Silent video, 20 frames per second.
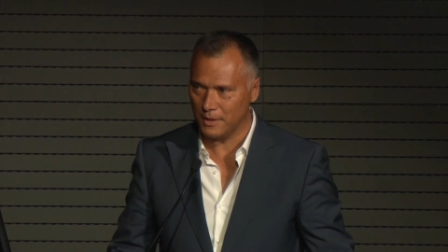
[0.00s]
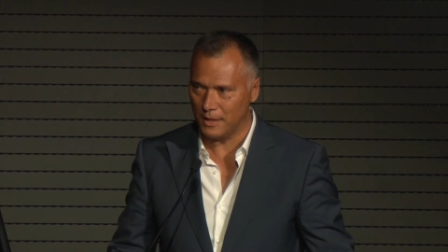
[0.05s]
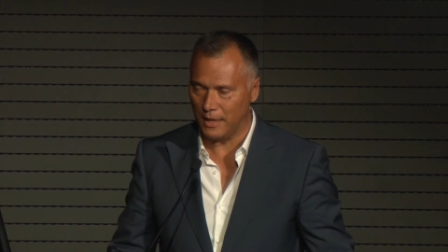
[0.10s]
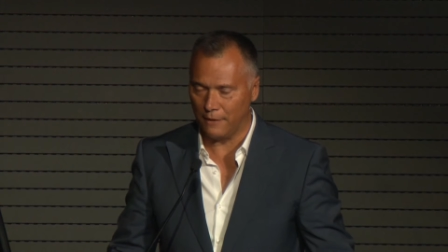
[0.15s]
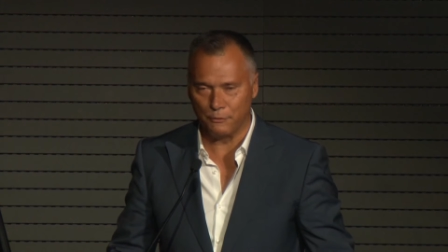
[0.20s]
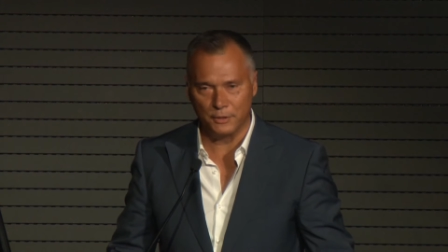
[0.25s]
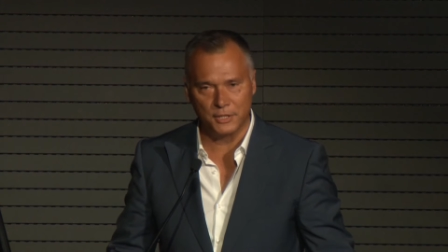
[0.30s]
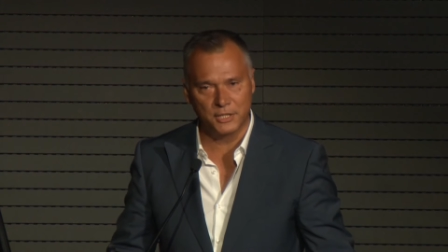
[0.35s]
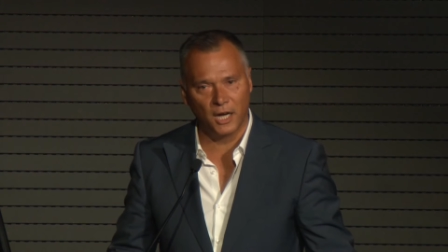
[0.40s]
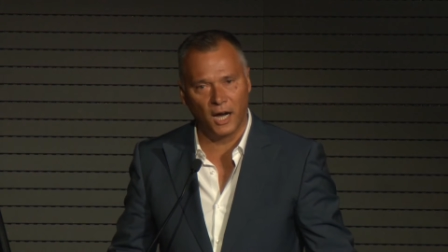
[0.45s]

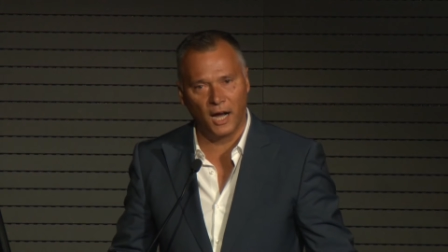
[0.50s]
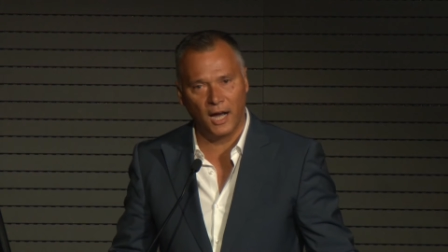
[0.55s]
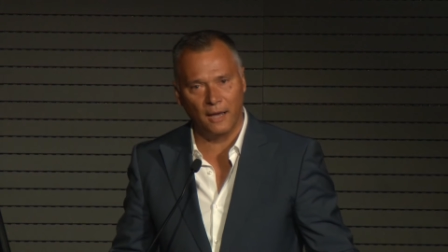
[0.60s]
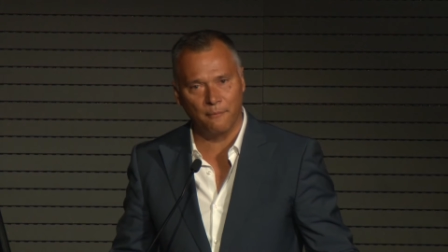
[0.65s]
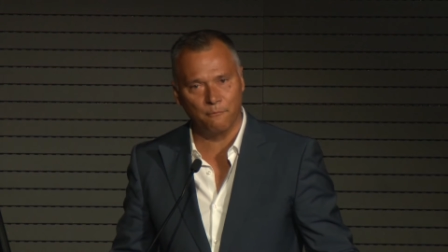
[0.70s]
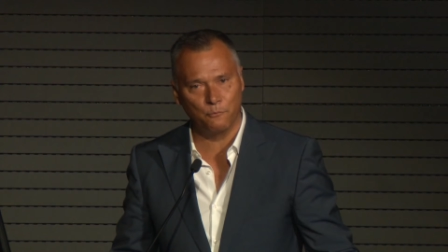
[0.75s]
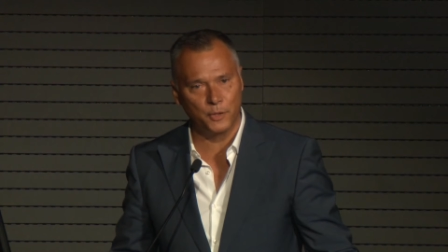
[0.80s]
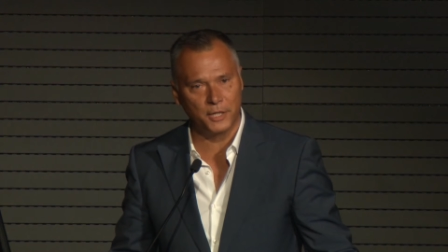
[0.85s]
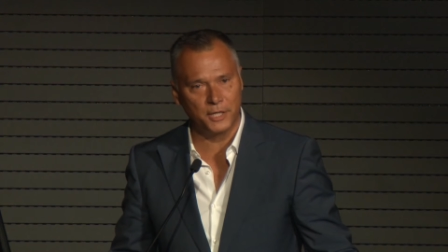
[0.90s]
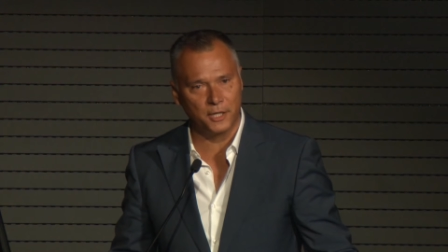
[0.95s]
Every
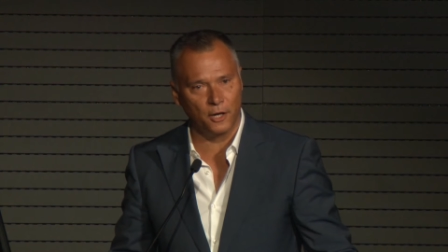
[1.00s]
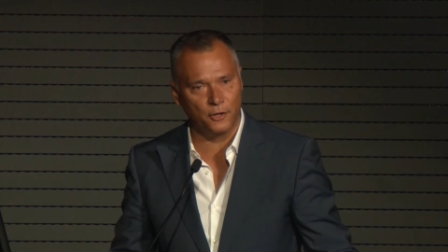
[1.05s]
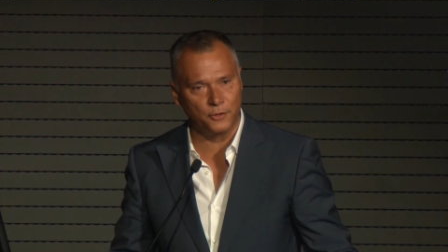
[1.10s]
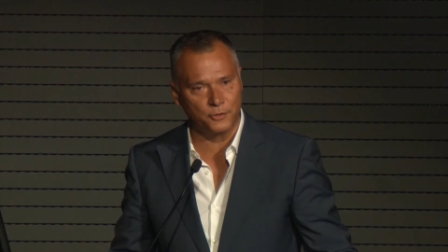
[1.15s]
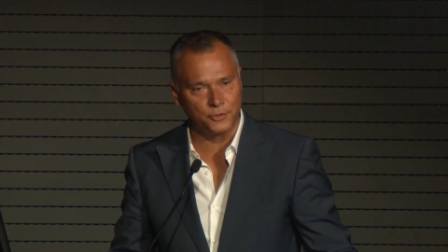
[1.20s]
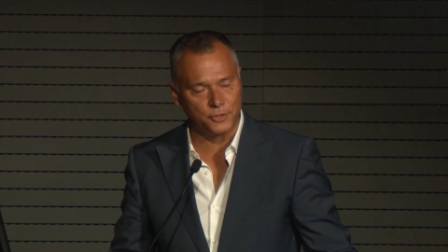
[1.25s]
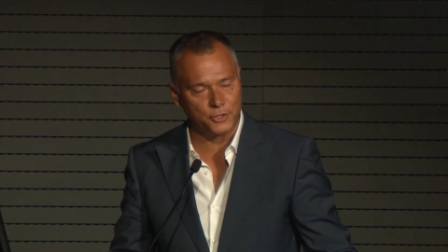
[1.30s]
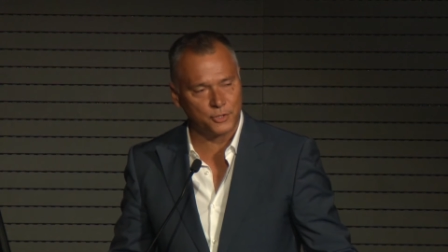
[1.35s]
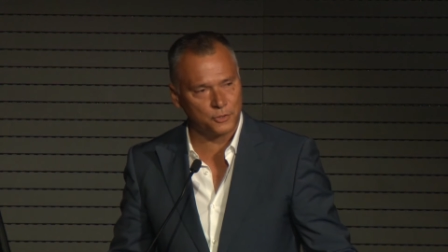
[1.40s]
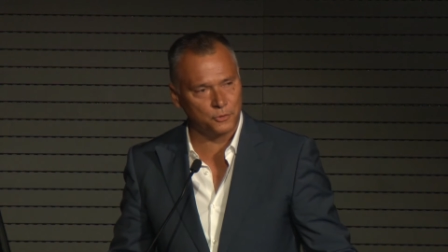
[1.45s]
time we go
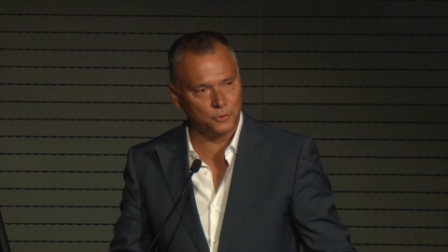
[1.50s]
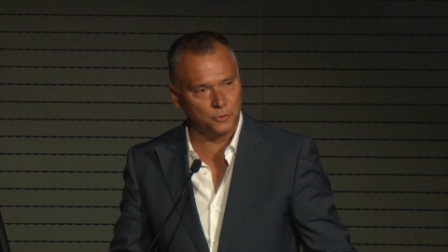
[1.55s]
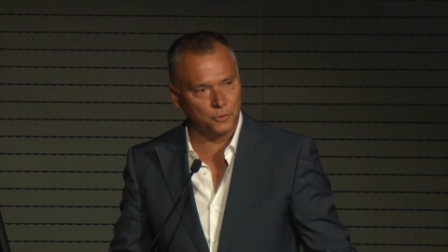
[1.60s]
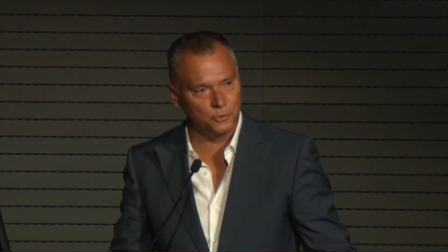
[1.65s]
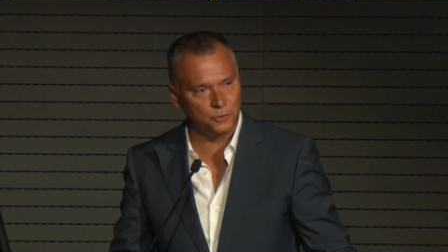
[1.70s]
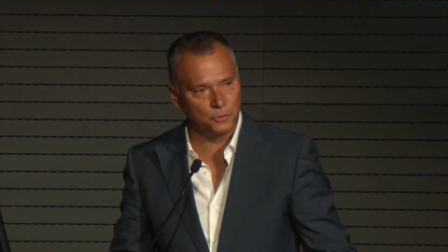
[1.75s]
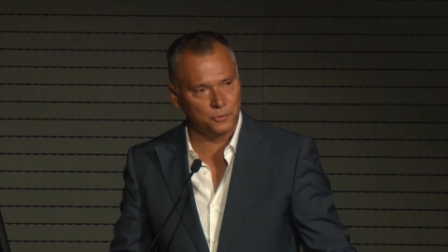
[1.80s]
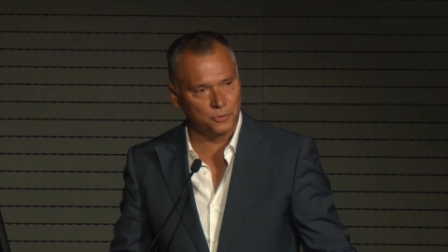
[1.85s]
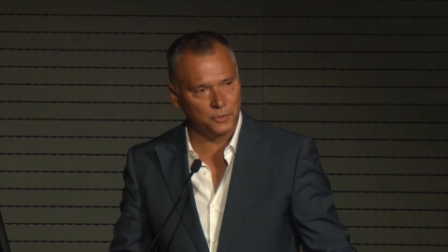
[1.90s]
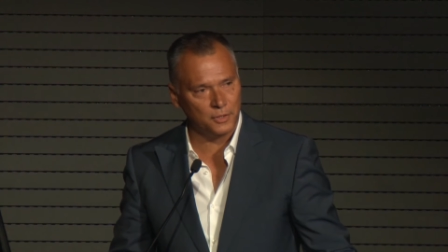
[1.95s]
to
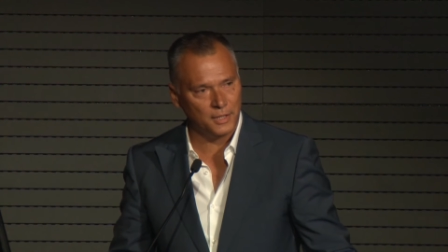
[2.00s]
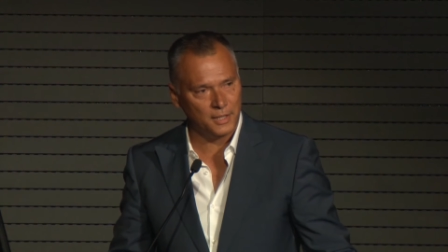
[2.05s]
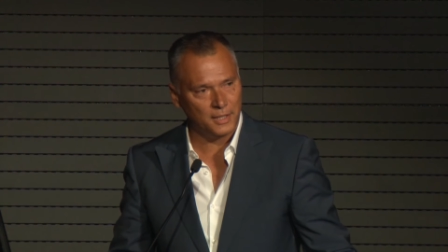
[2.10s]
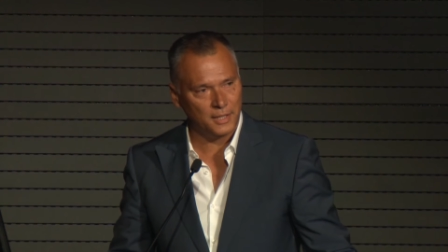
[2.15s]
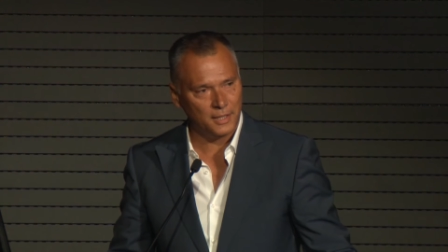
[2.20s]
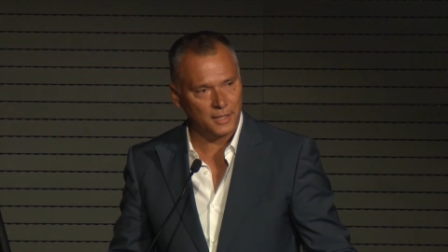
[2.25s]
school,